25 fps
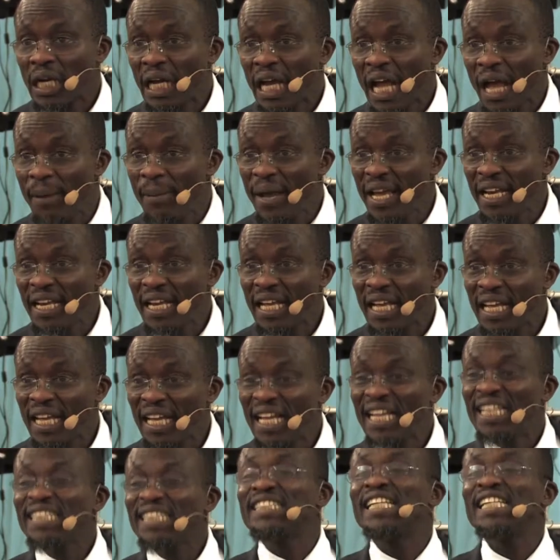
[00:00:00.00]
Amen.
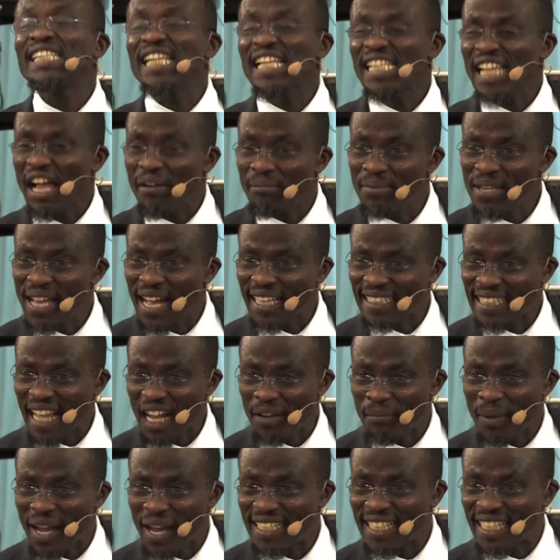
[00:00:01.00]
Jesus have been attacked
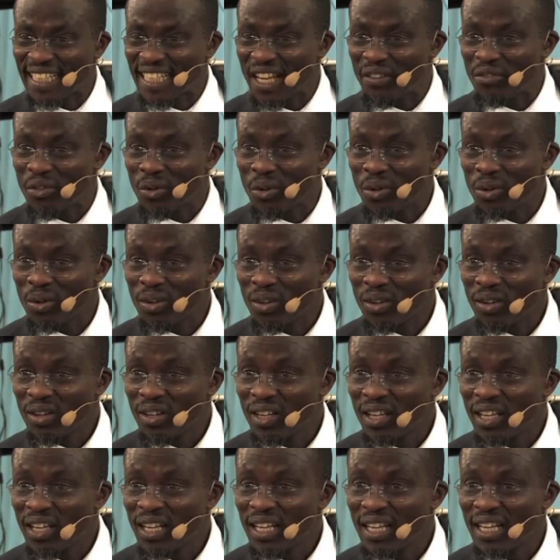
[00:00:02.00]
by the devil.
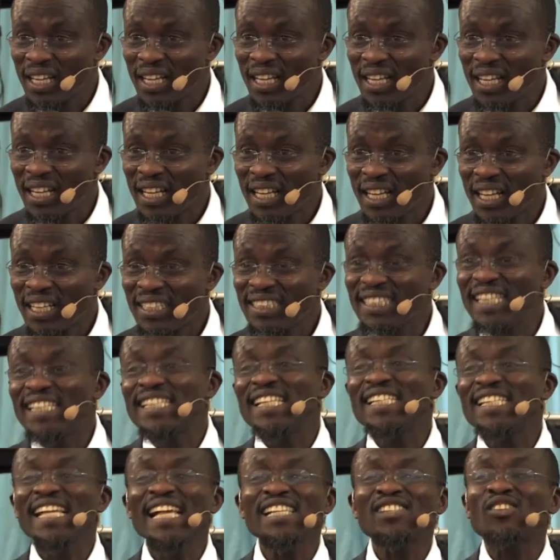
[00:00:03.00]
Did
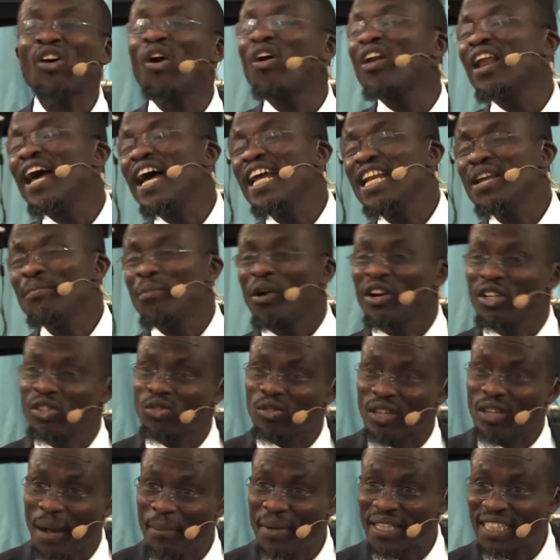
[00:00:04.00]
Jesus call anybody to
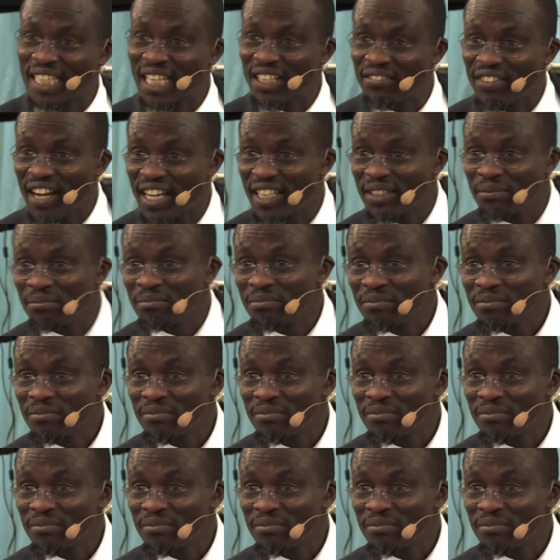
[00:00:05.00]
come and deliver him?